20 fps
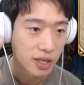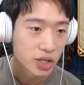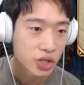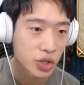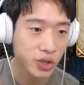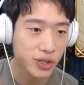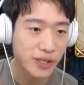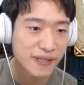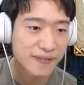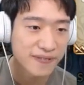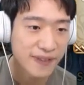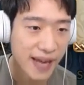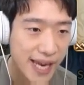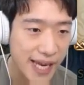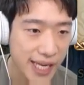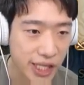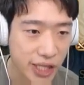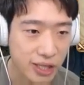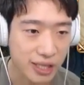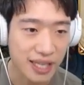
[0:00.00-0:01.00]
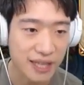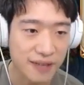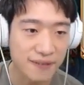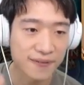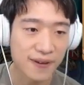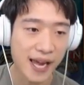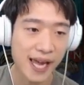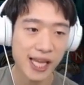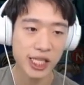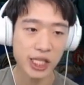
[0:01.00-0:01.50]
2 evasion.
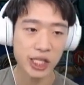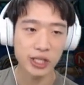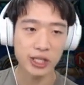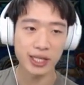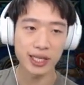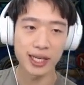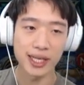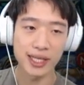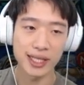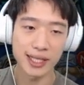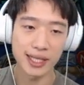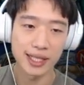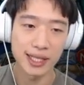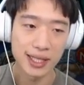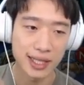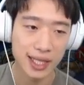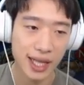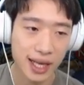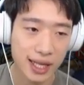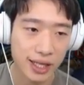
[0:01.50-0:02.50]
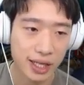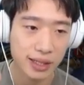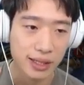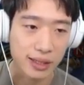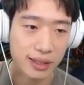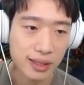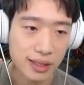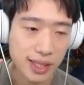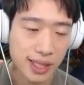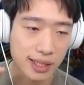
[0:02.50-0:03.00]
Evasion is not
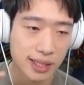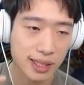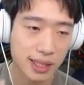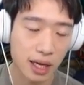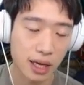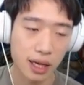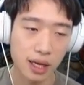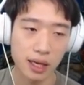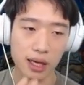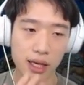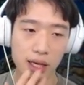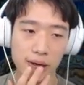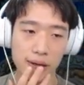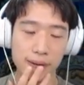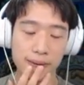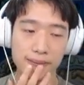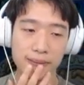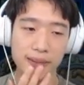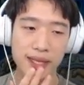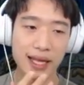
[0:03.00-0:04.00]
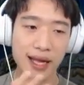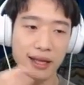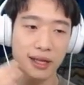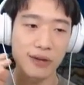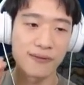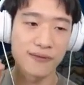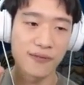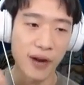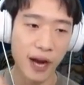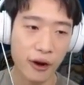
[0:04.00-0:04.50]
a
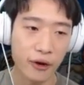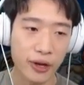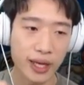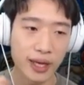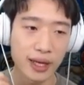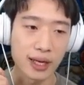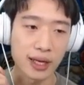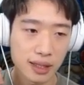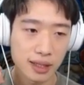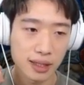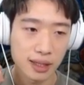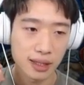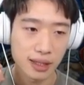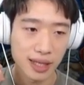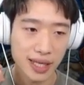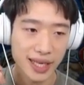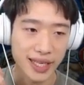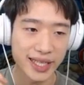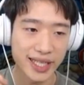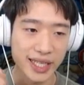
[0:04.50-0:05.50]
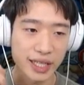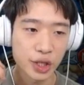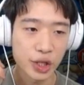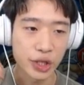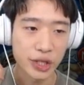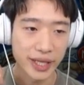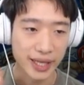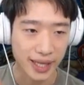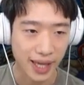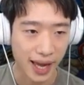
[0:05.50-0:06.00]
very easy to
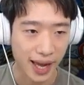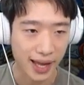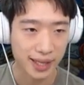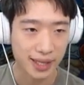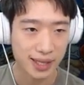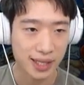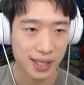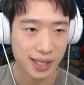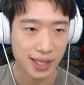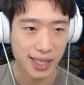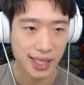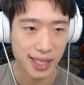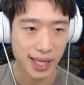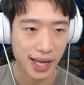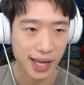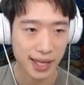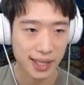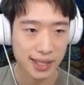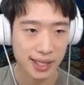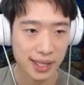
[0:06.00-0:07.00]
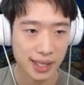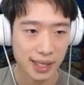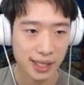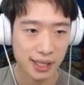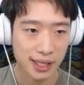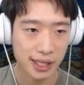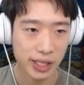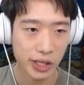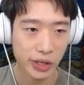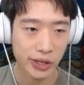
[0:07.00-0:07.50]
get stat.
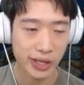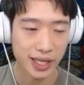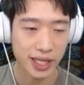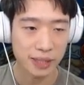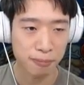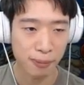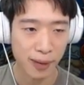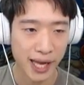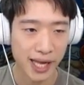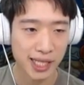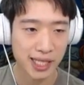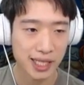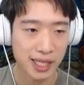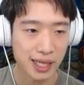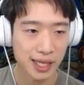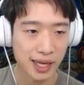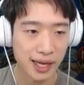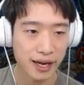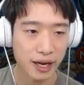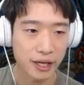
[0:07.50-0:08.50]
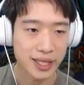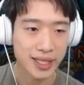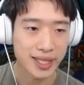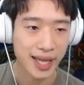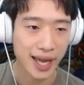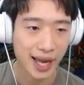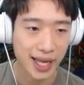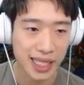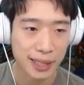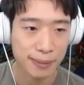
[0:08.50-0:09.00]
So it's basically like
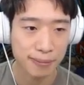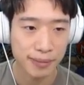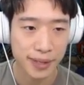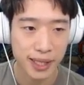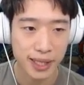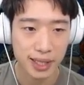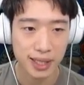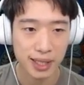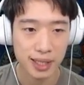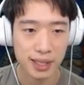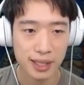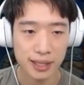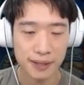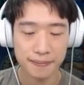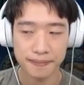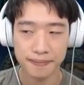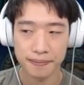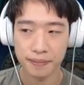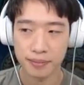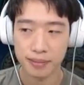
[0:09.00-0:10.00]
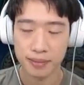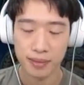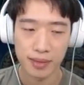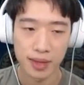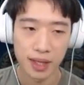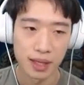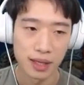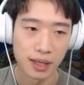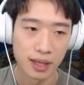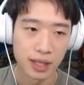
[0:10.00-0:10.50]
attack speed.
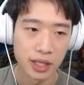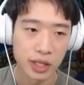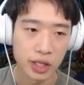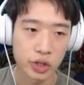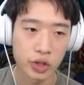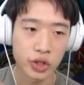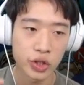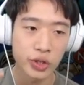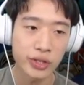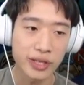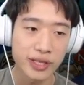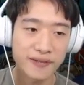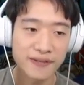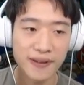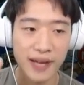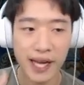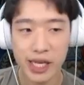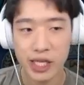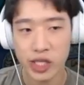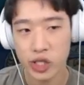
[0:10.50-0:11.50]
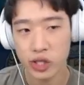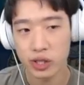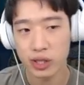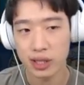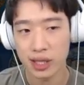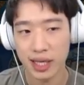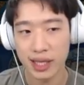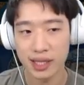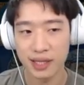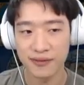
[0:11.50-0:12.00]
So 2 evasion
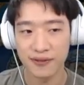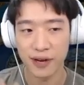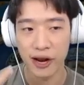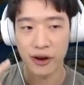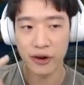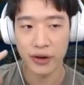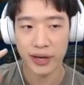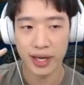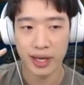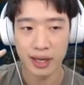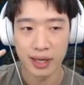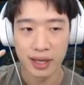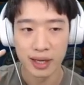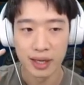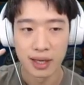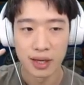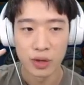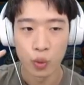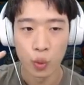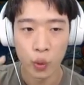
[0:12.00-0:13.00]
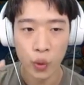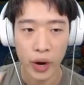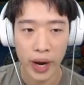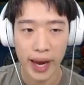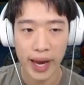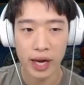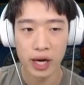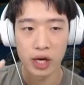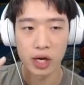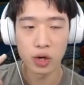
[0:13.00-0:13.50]
is very
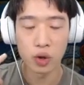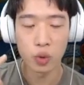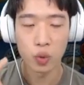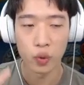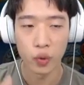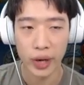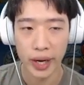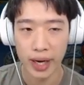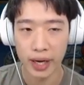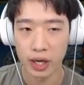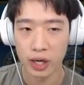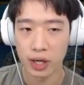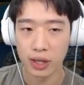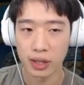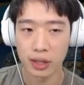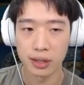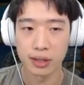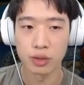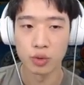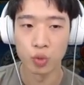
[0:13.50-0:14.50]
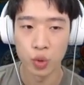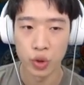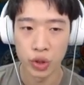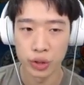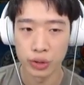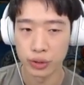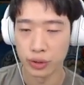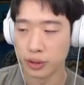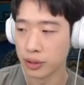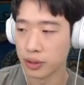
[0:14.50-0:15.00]
rare rune.